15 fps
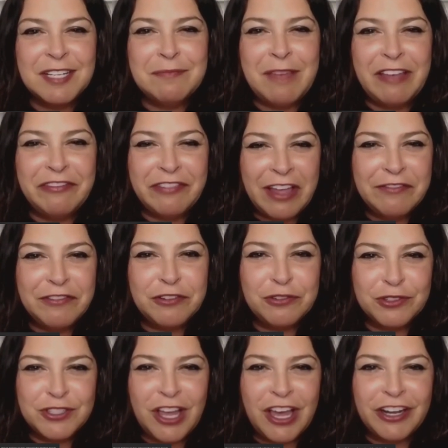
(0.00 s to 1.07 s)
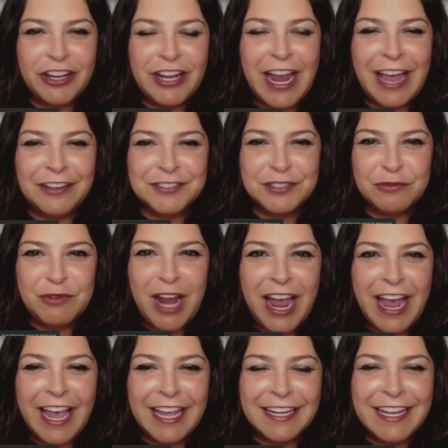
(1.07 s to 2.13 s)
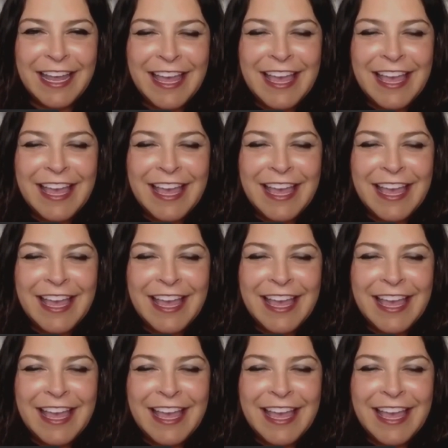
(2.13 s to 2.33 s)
my 5-year-old daughter how to ride.